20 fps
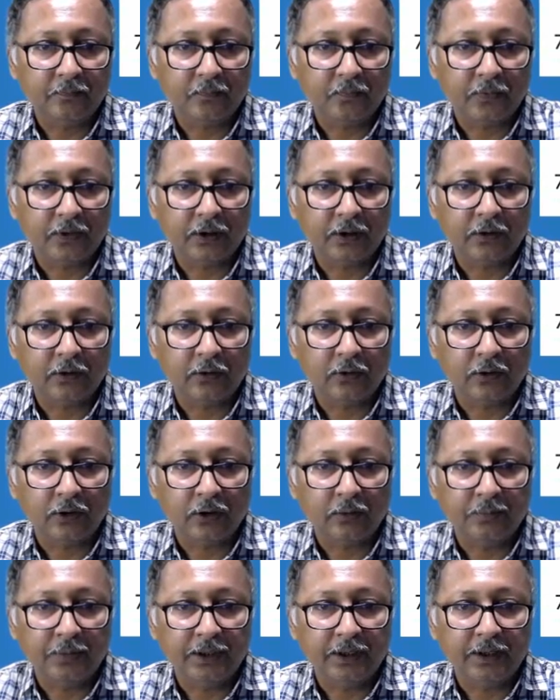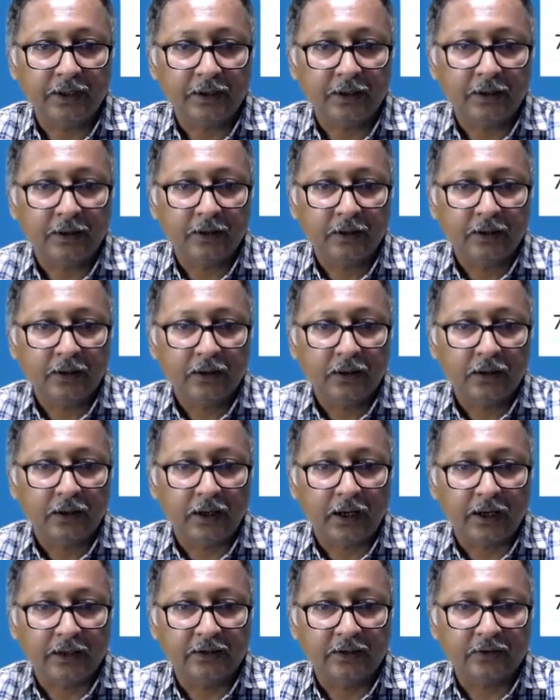It will not be a
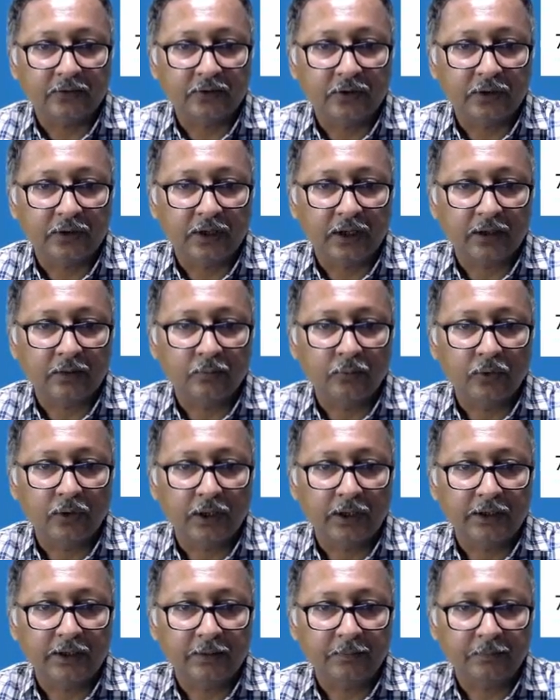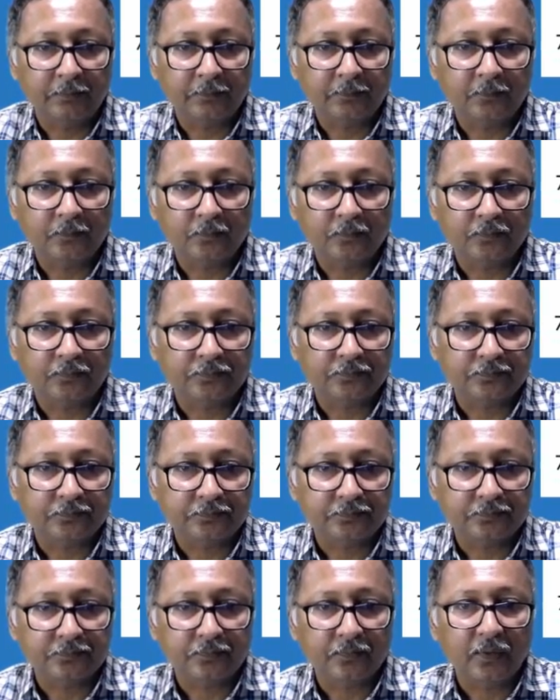adjusted cash book item.
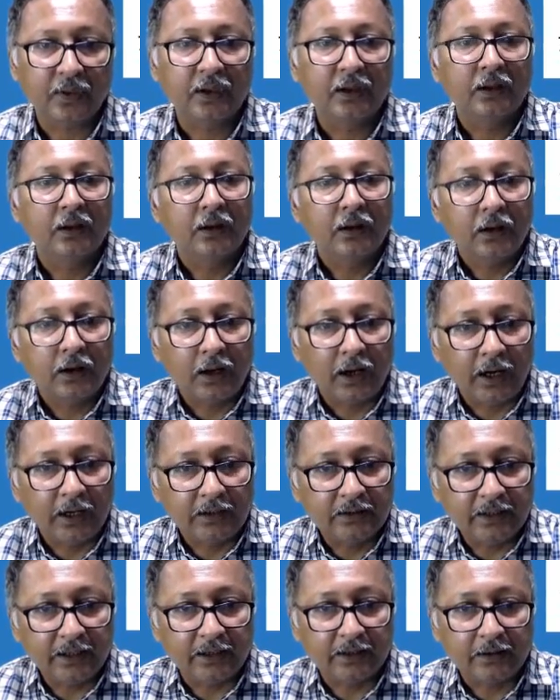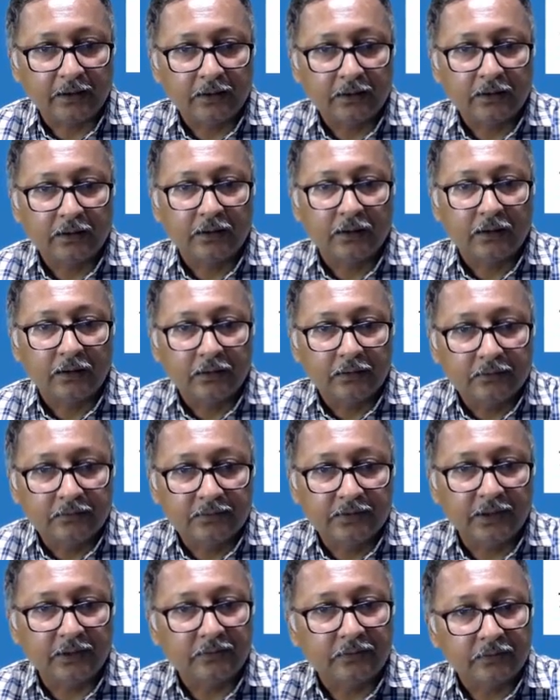And then
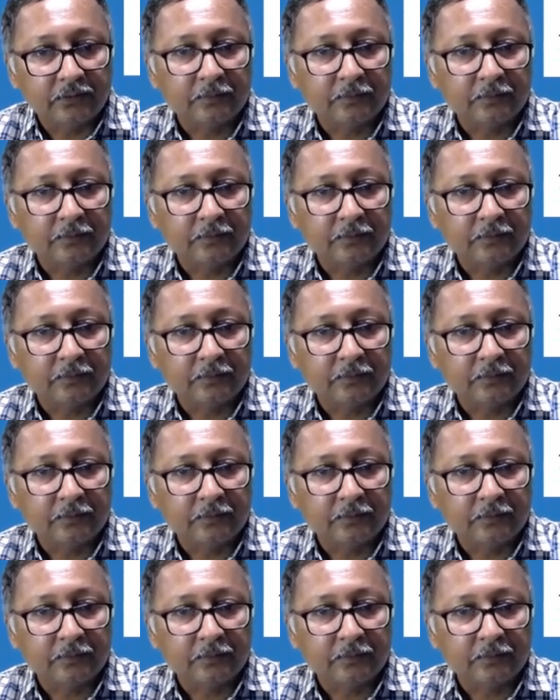since